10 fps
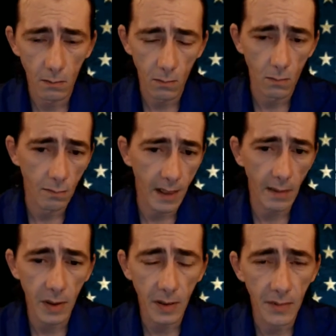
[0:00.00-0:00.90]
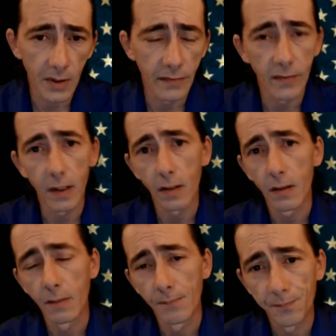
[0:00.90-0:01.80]
by people of faith,
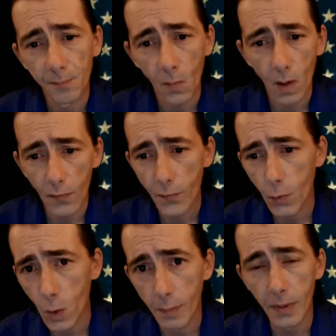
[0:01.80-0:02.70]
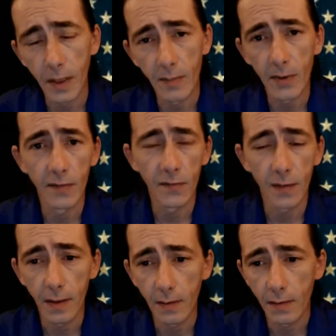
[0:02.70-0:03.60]
for people of
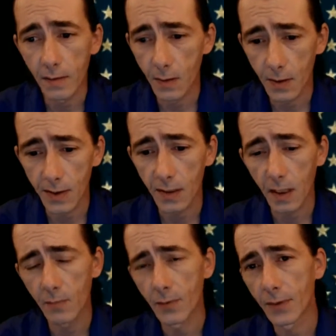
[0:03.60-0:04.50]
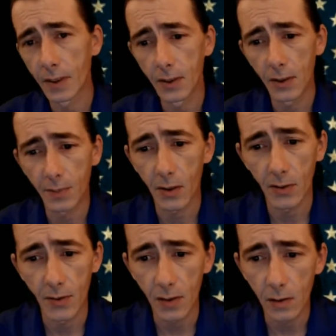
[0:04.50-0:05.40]
faith, to escape religious
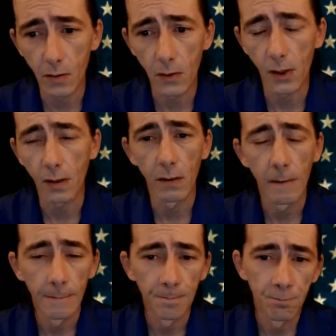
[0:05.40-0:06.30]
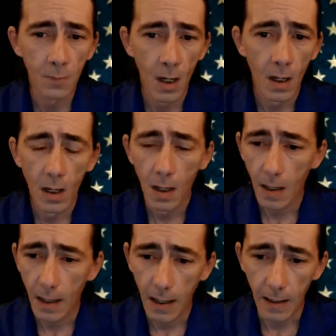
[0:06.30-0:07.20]
persecution.
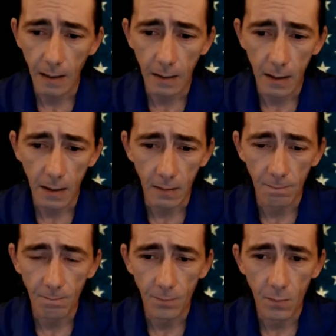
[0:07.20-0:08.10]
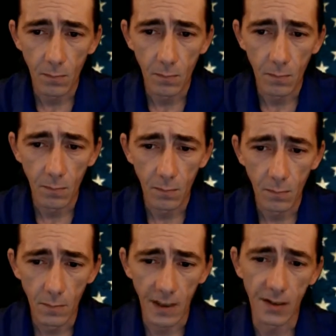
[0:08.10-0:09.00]
And
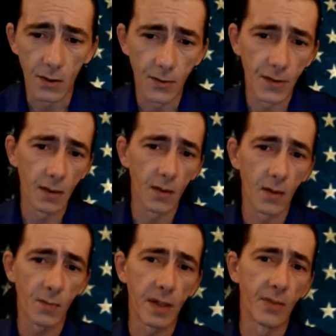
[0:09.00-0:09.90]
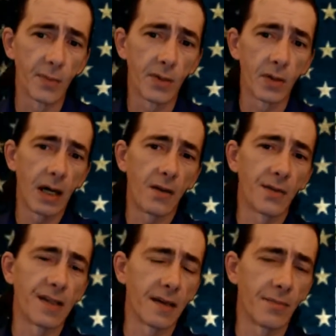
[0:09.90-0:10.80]
this whole deal that people put out with
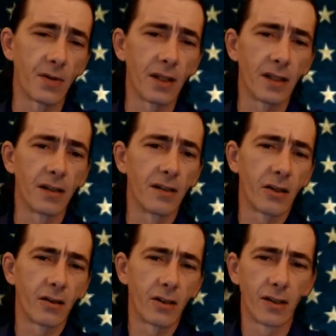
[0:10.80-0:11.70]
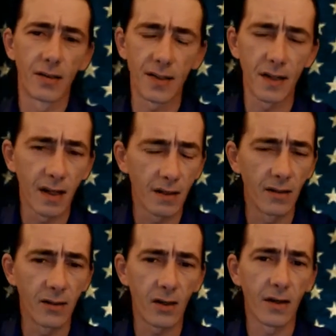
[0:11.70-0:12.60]
separation of church and state
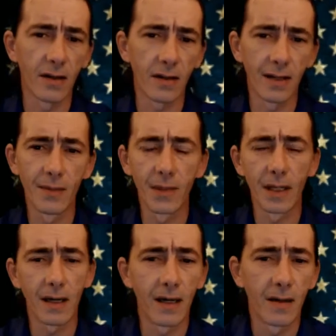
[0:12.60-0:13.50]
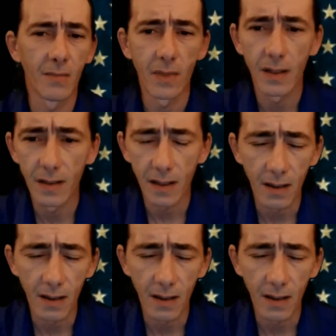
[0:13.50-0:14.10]
and trying to claim that it can't be there,